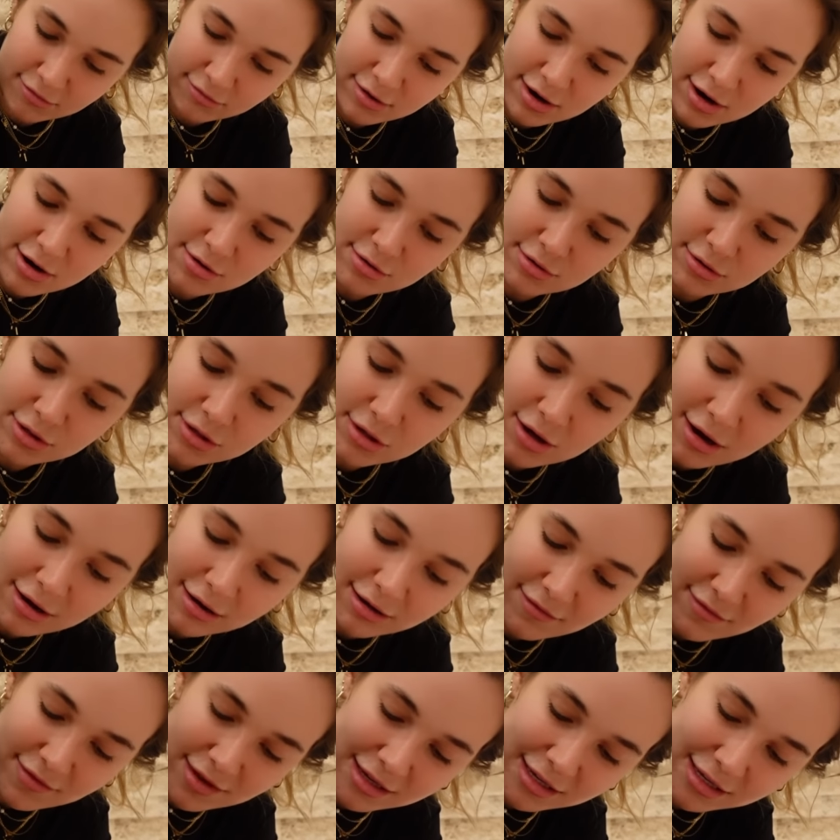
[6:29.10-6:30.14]
gross all
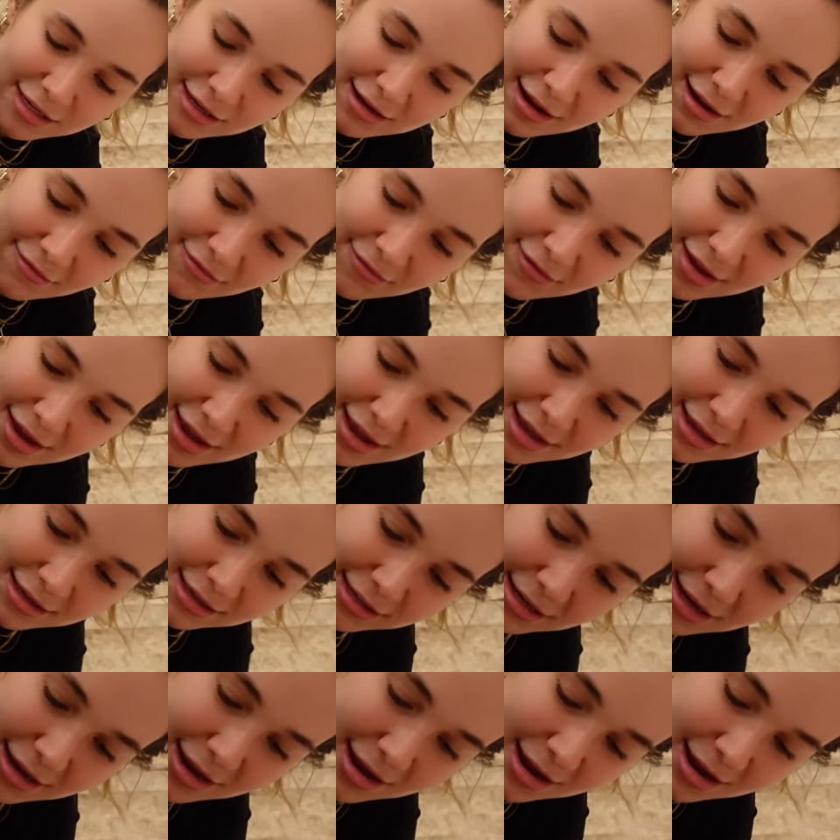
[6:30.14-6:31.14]
of this stuff is.